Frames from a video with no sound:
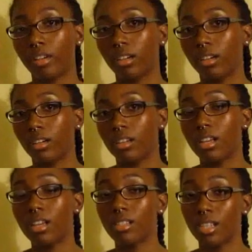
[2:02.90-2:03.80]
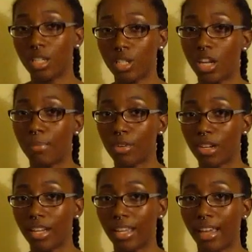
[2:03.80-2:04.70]
a Z shape you're
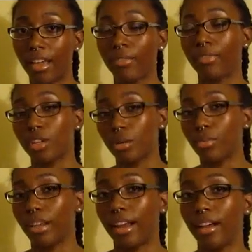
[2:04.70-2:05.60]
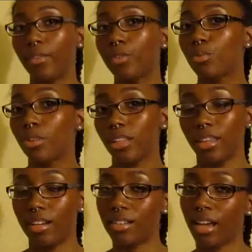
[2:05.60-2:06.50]
going to get for your braid out if you braid
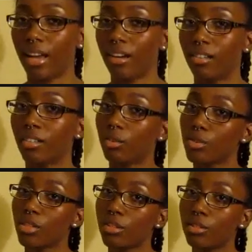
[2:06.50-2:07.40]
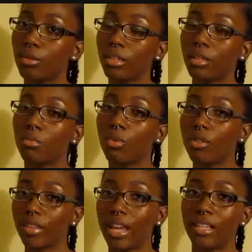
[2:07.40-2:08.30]
the hair tighter. The looser you do it, the more
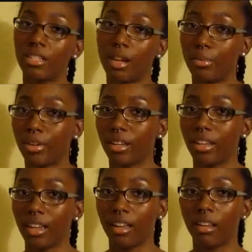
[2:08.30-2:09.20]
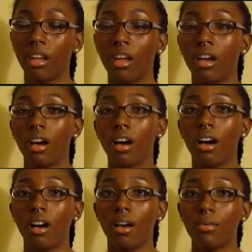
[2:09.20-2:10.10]
of an S shape you're going to get.
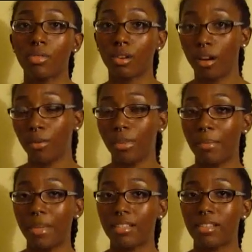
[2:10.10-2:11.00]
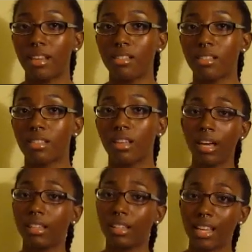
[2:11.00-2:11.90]
So I hope that made sense.
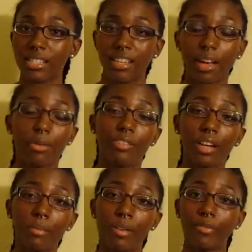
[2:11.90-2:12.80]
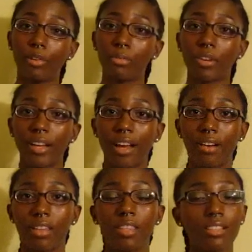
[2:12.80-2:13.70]
And the last thing I would recommend for a braid
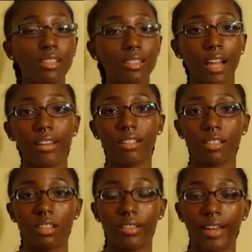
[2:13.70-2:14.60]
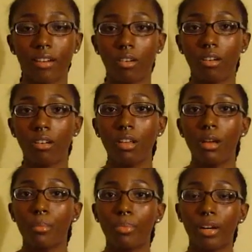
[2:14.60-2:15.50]
out, and this is not necessary at all,
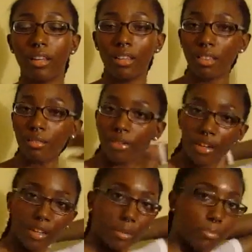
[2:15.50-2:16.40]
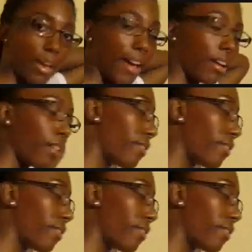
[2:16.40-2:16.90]
but the very back